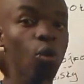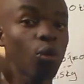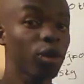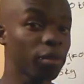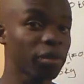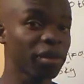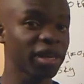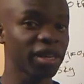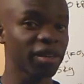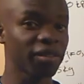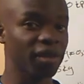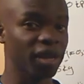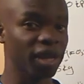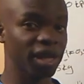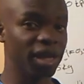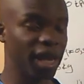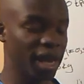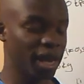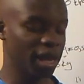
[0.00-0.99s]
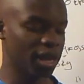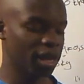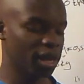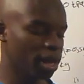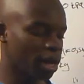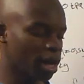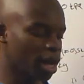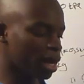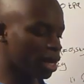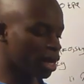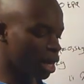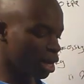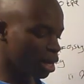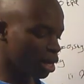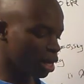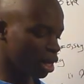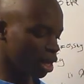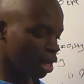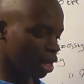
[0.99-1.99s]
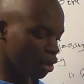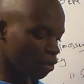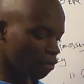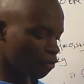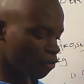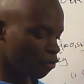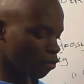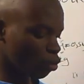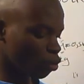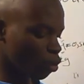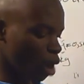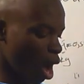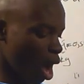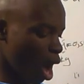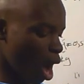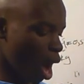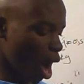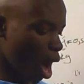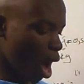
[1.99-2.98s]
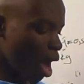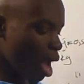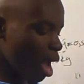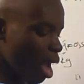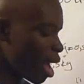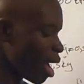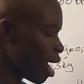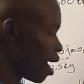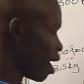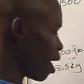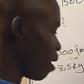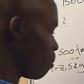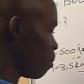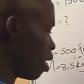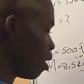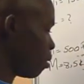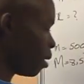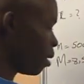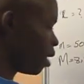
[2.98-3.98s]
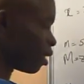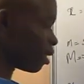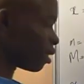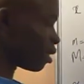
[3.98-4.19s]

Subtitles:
will be given there. And then if you are, maybe let's